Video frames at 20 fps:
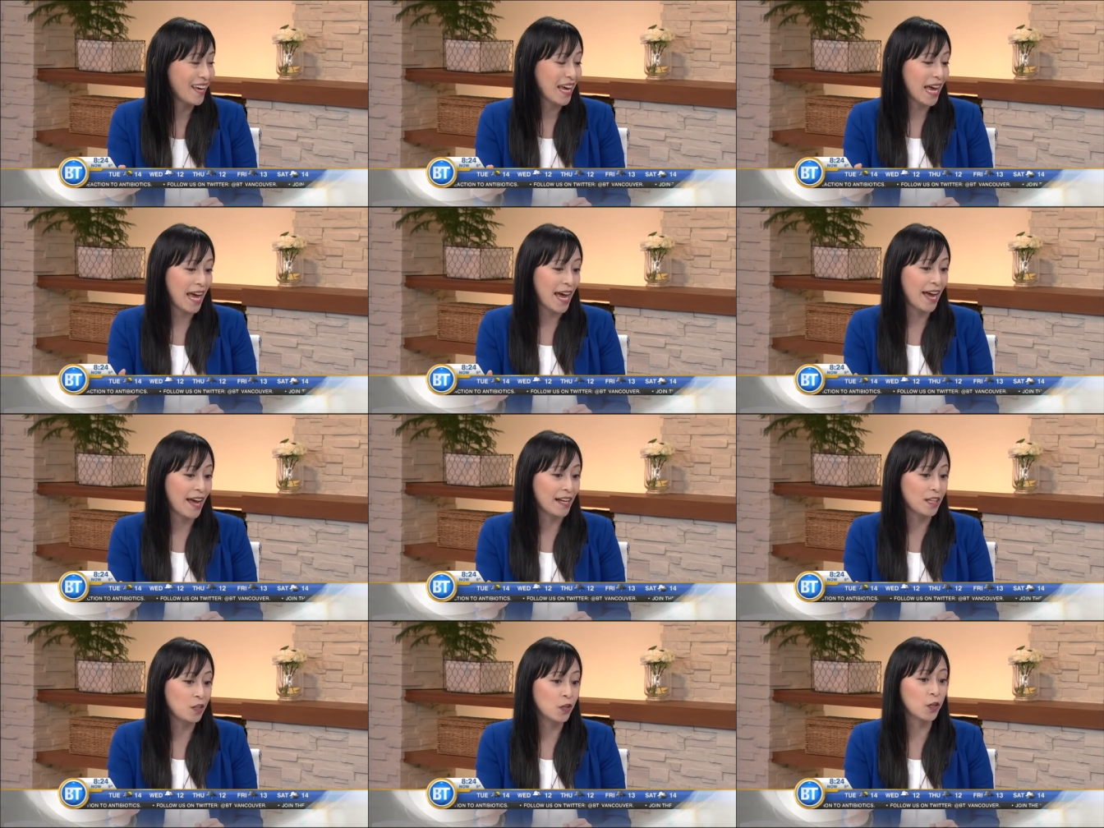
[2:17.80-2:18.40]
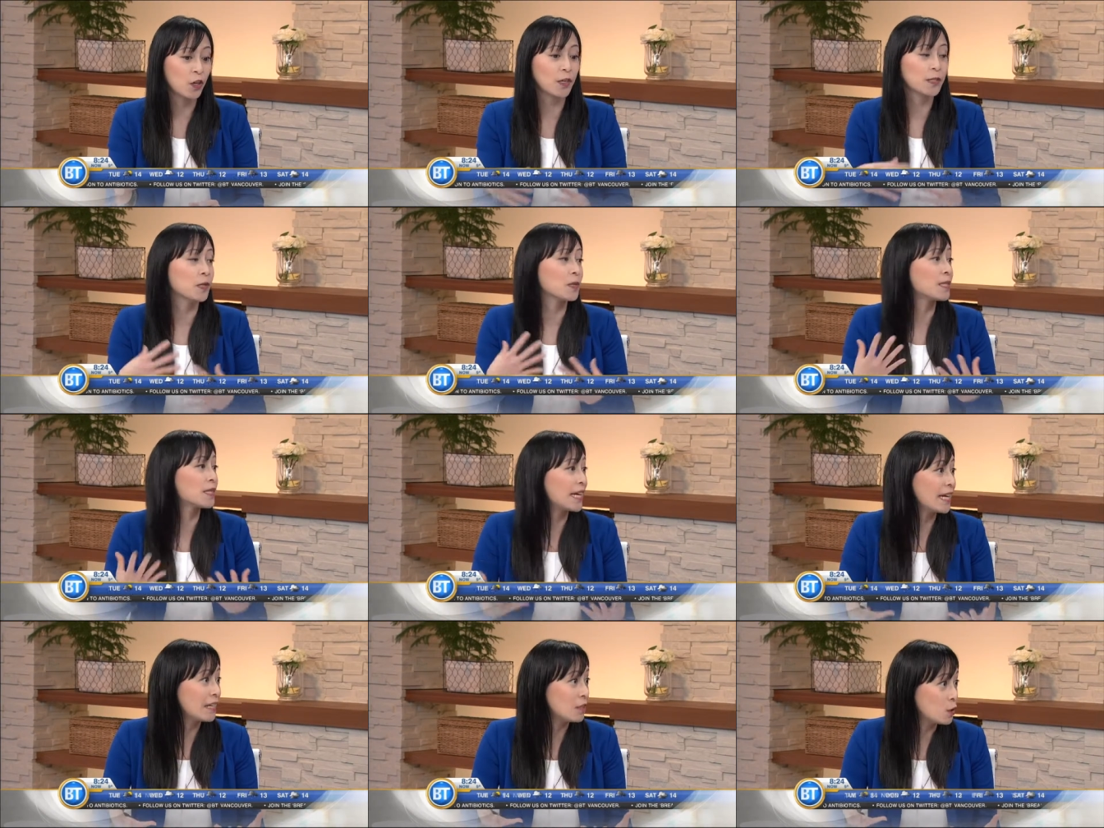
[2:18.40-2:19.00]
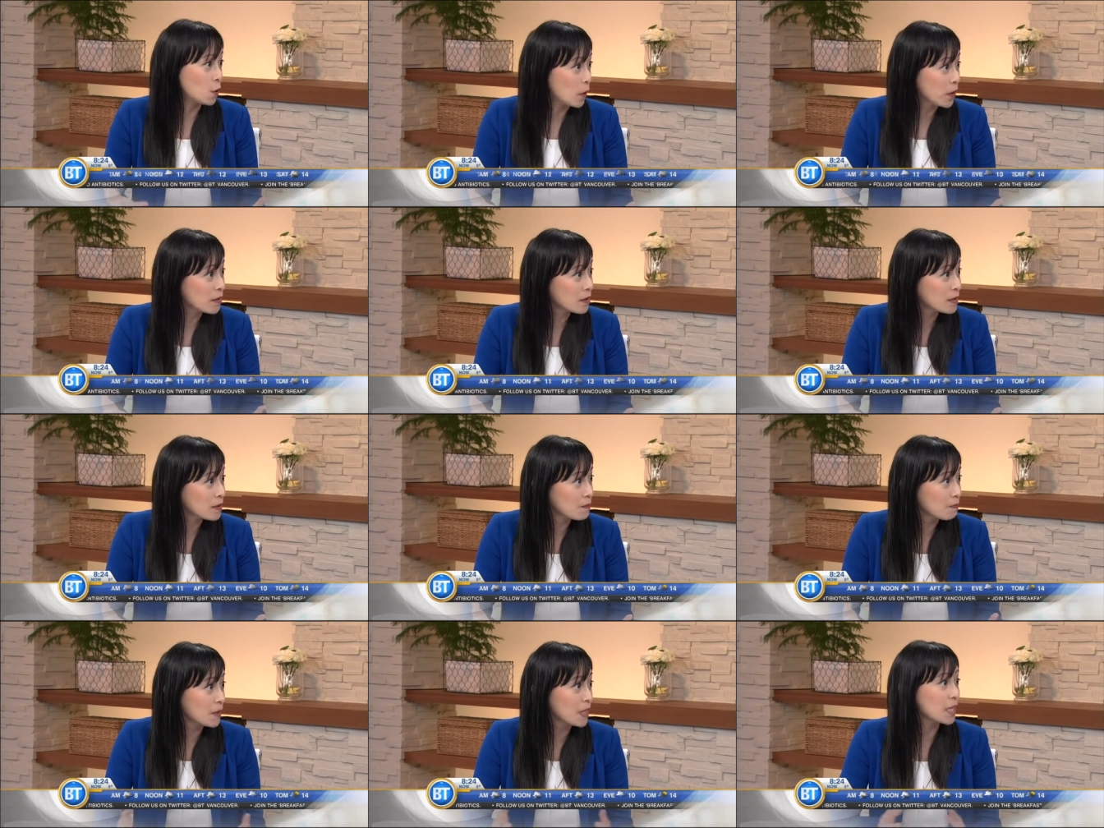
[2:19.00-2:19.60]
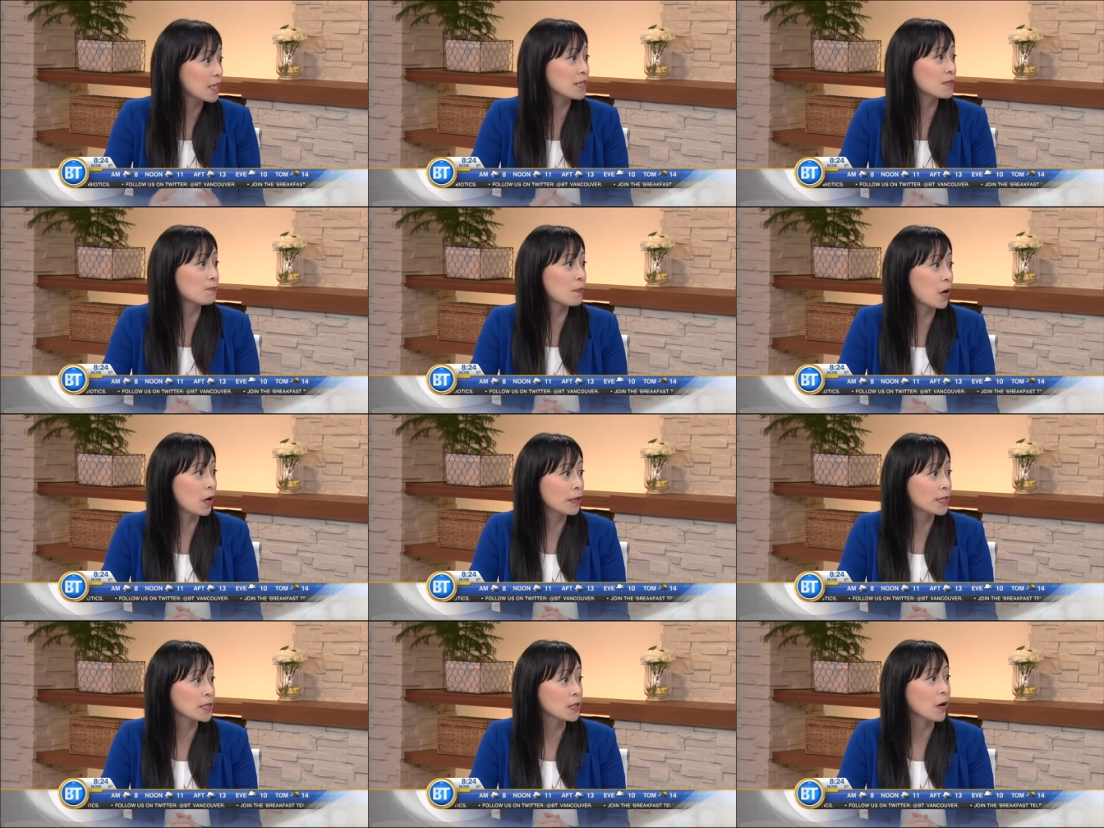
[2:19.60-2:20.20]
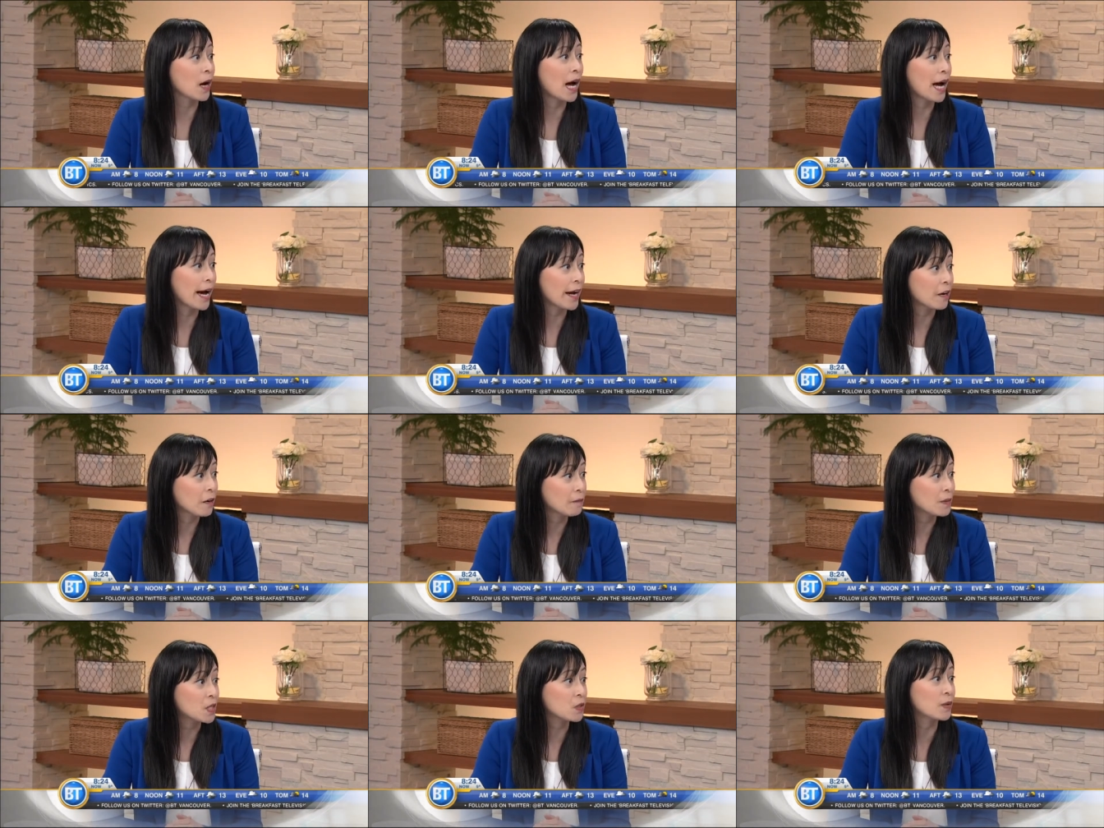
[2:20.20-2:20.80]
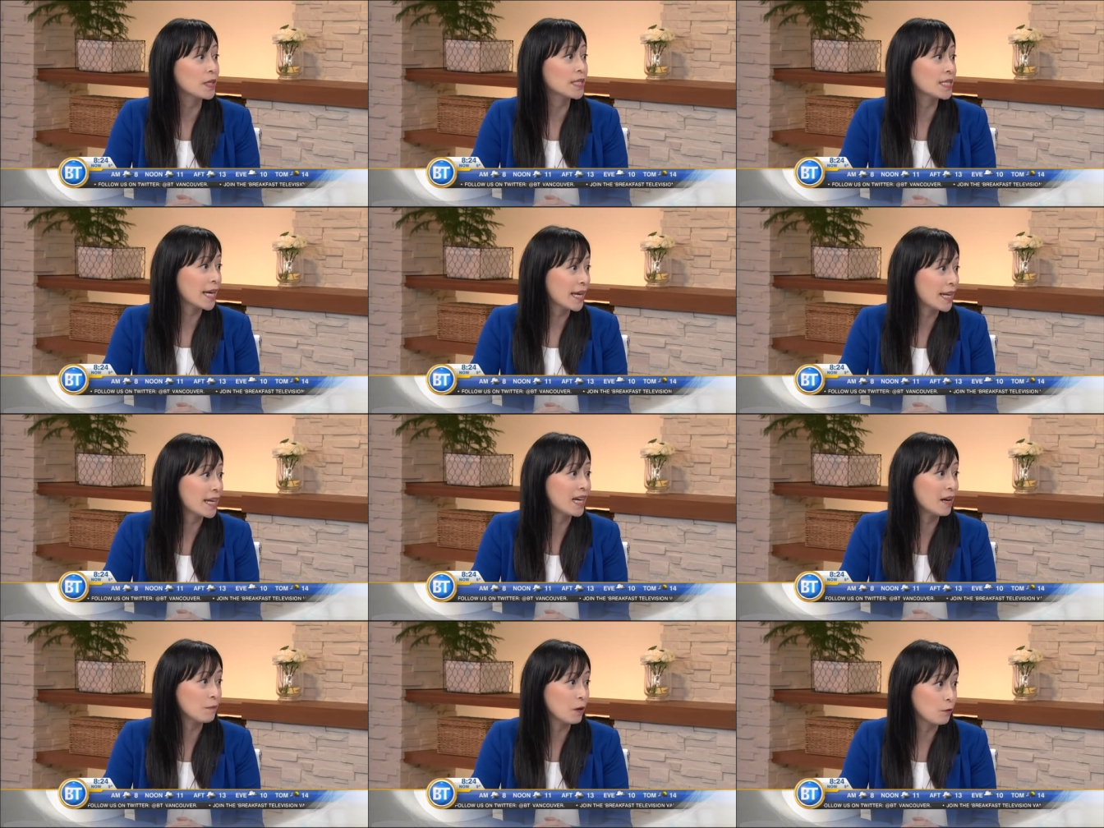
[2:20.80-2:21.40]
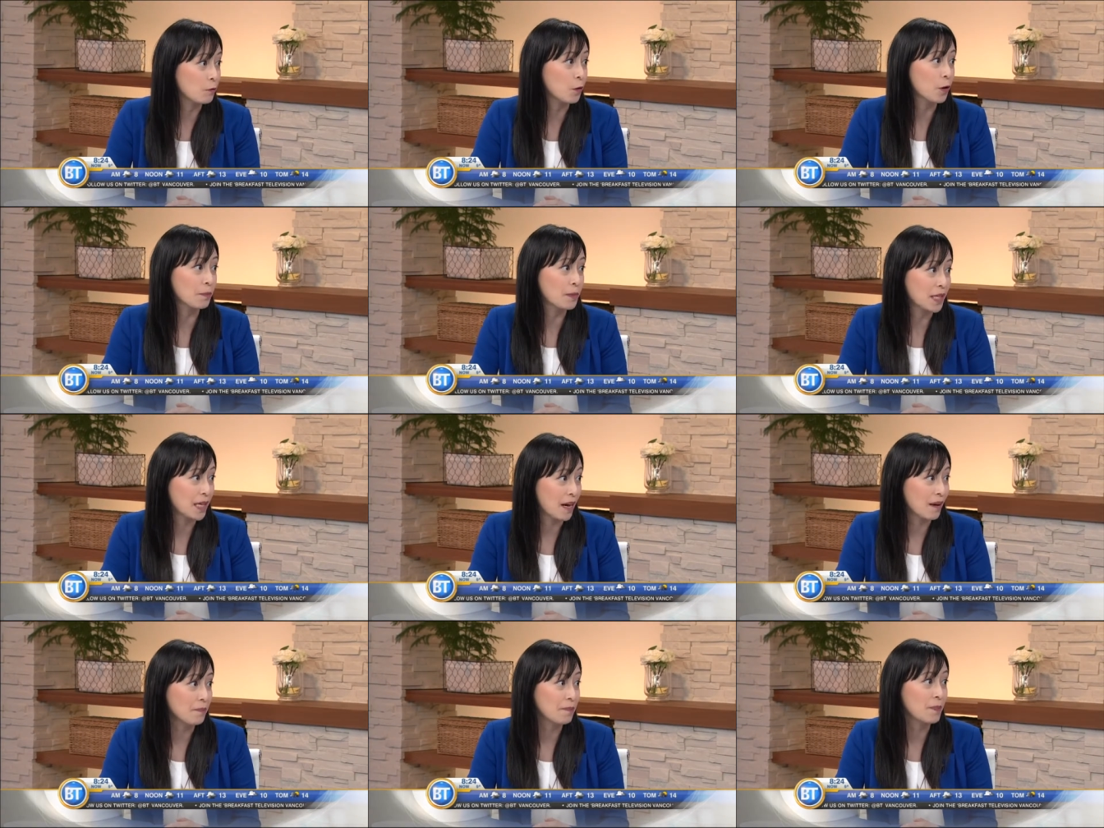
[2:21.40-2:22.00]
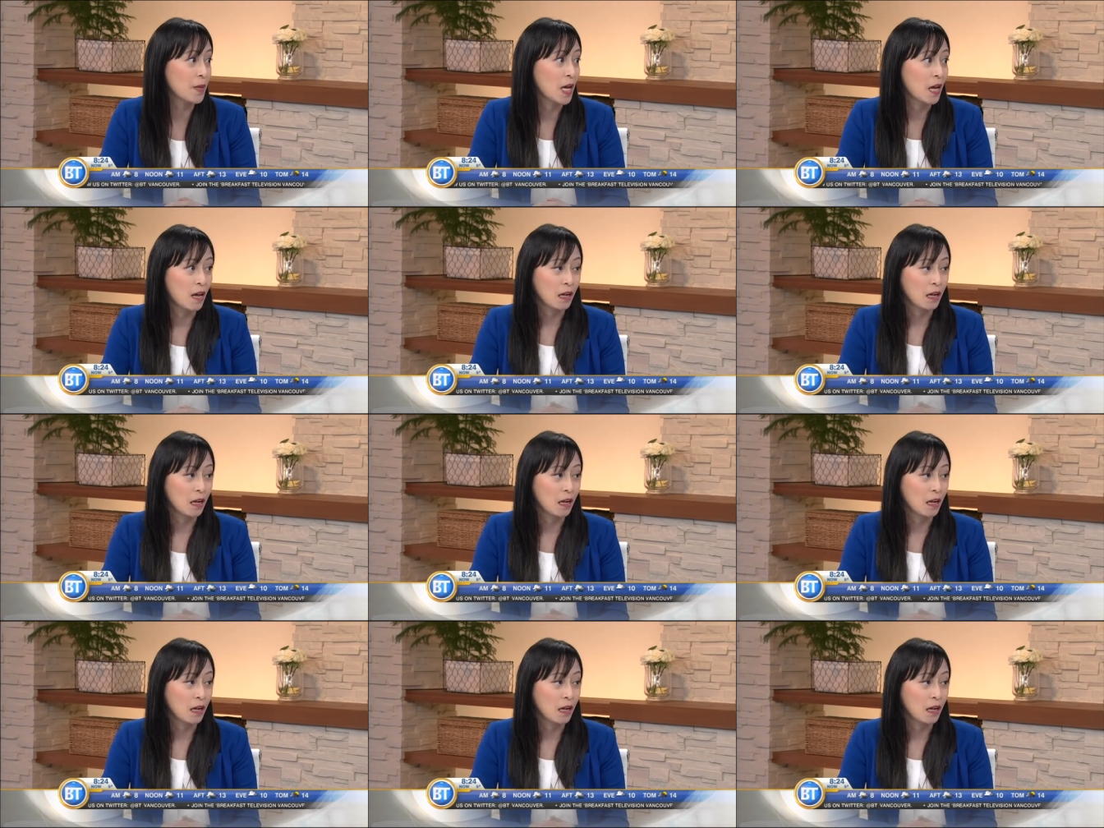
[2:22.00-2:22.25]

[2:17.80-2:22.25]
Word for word: And you can also stay indoors because pollens are higher between 10 a.m. and 4 p.m.